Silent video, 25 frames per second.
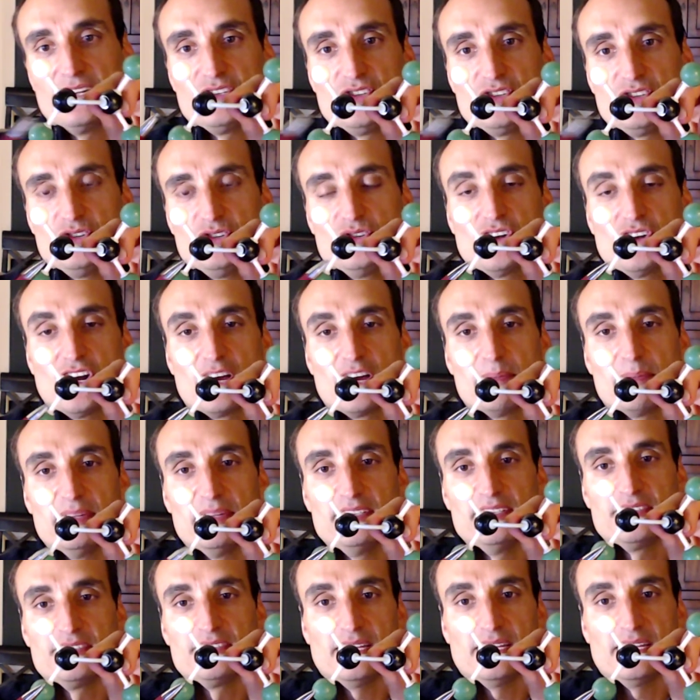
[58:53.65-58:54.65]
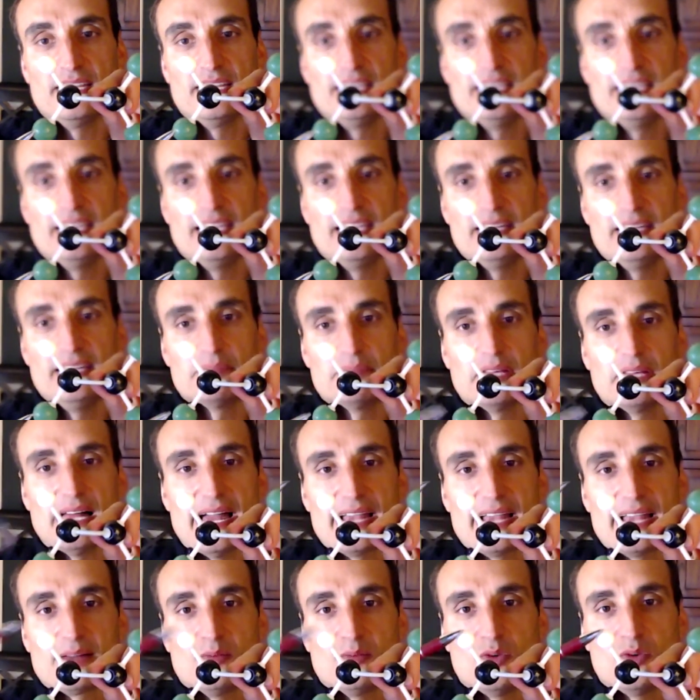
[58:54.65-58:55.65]
2 carbons in
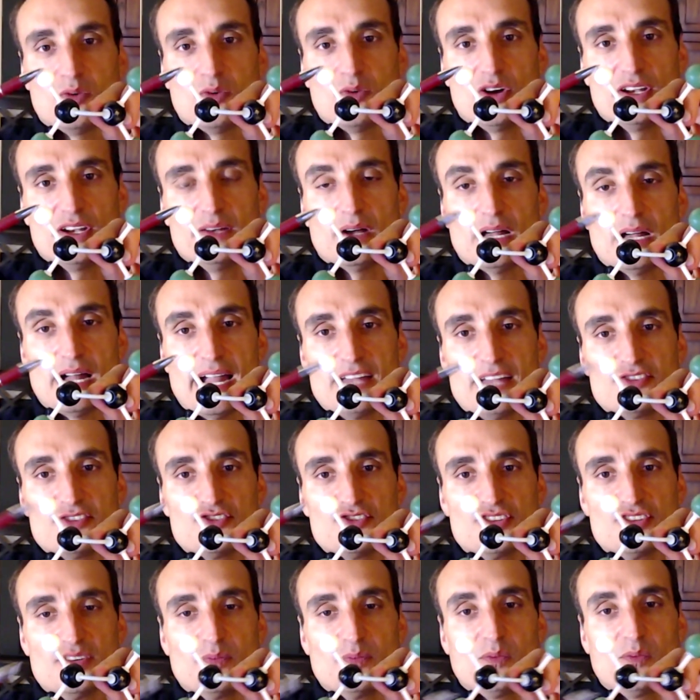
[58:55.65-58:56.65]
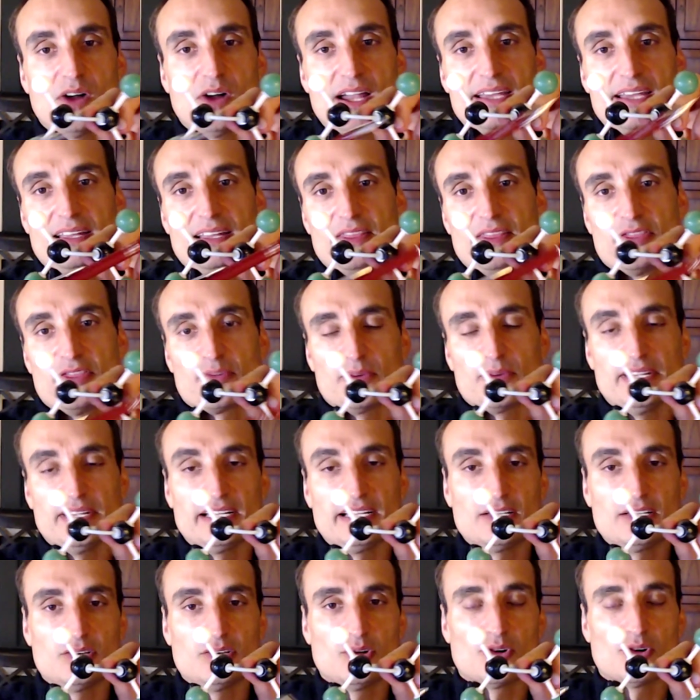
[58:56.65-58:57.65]
black, 1 hydrogen in white, and 3
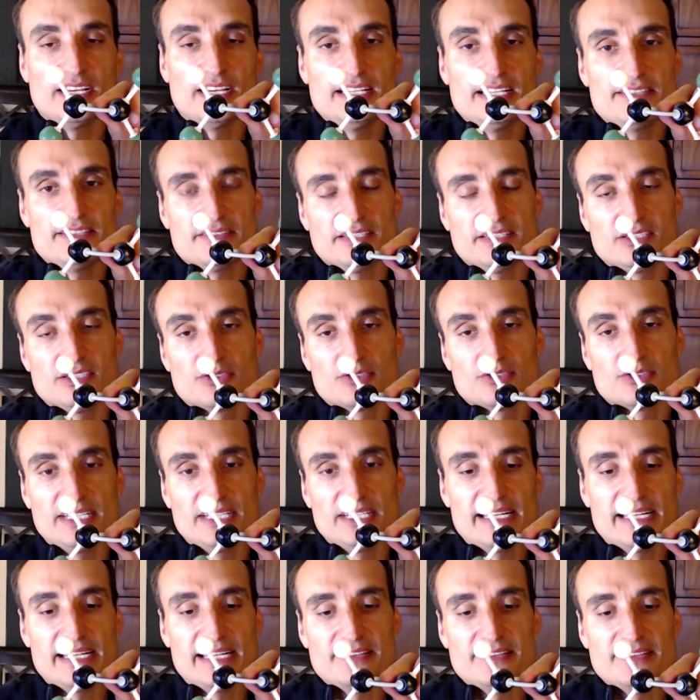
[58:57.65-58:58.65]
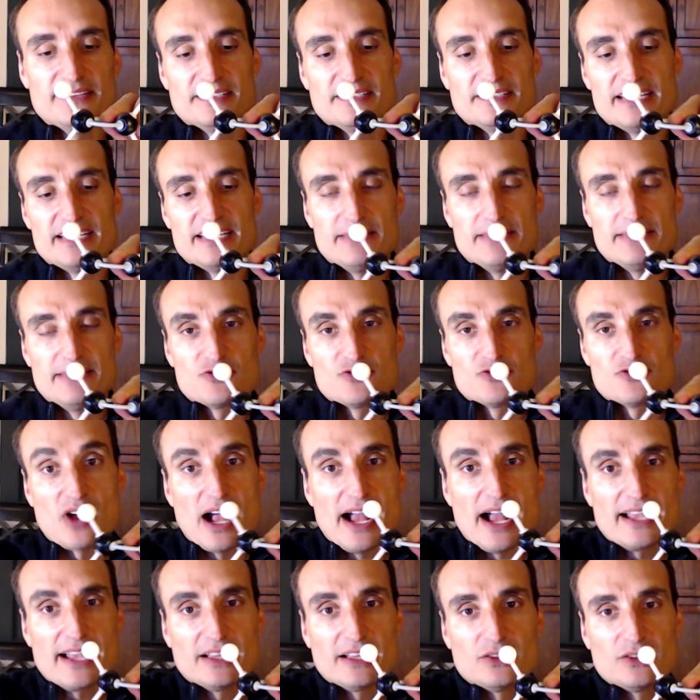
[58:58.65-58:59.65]
chlorines in green, hence its name
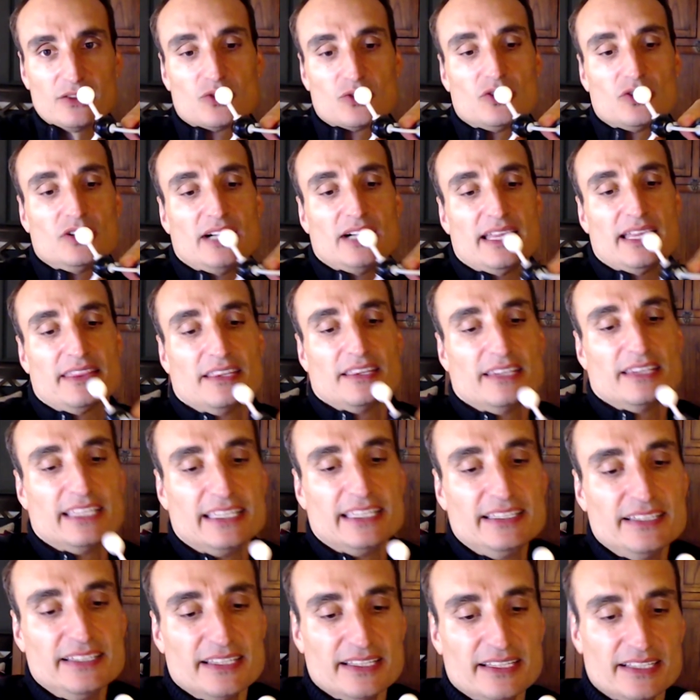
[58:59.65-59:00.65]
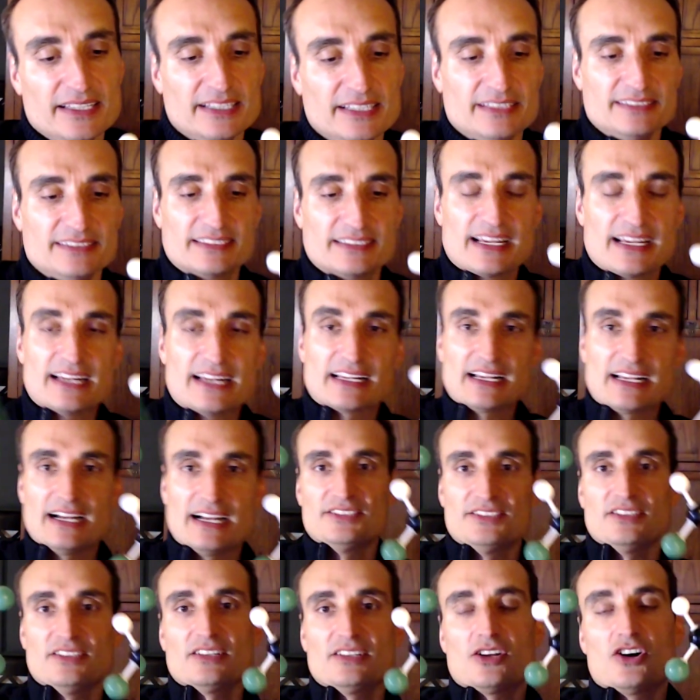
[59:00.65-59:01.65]
trichloroethylene. It's got a
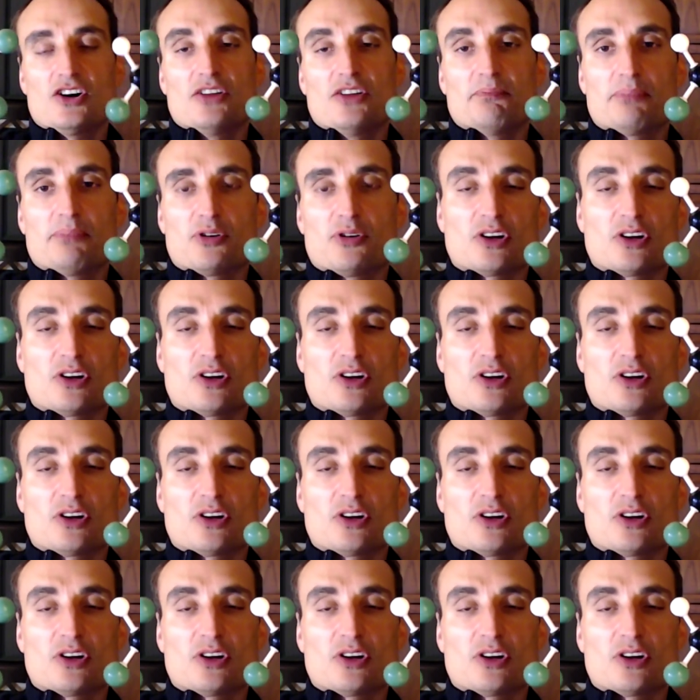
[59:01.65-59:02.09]
cousin called